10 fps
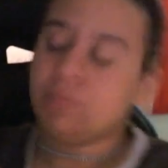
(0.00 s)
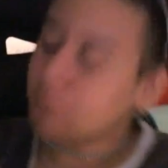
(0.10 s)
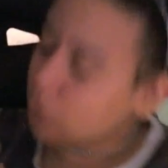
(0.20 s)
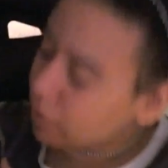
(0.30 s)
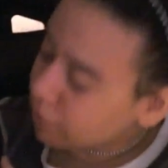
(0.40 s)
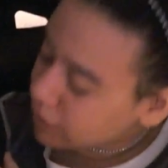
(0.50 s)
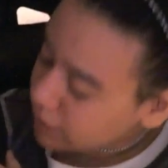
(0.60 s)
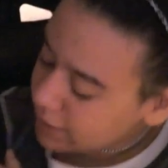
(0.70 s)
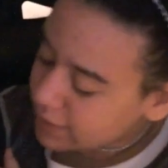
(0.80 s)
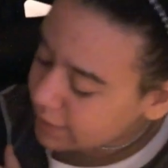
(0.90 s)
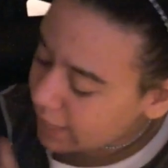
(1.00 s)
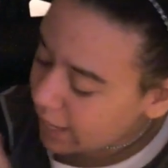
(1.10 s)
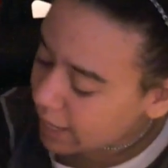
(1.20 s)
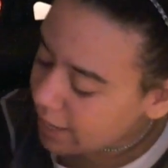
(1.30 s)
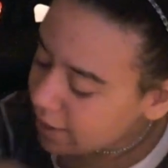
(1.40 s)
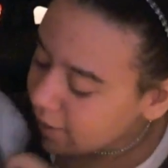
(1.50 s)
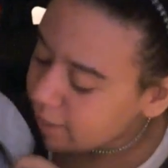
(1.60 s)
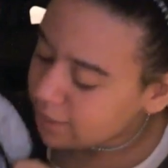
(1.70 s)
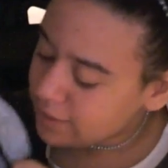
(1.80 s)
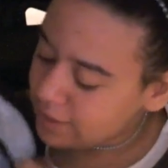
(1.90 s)
so I really like that.
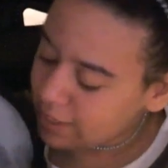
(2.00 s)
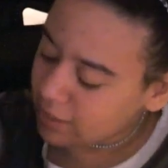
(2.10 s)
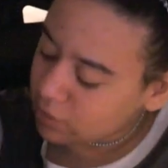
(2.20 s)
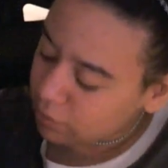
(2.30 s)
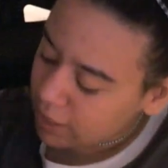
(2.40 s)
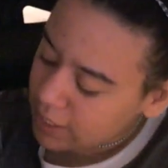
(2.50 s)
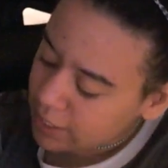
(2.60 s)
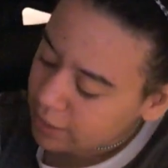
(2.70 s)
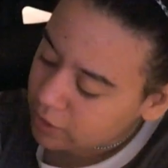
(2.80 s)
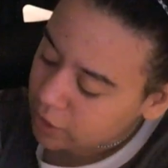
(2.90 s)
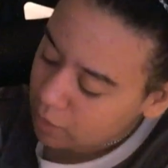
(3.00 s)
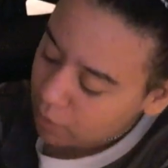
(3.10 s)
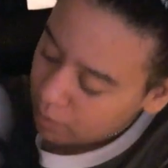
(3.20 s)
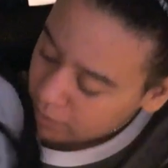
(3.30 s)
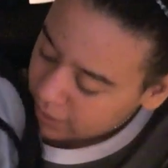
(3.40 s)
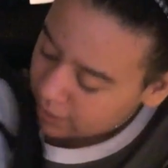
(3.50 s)
This right here is a compartment,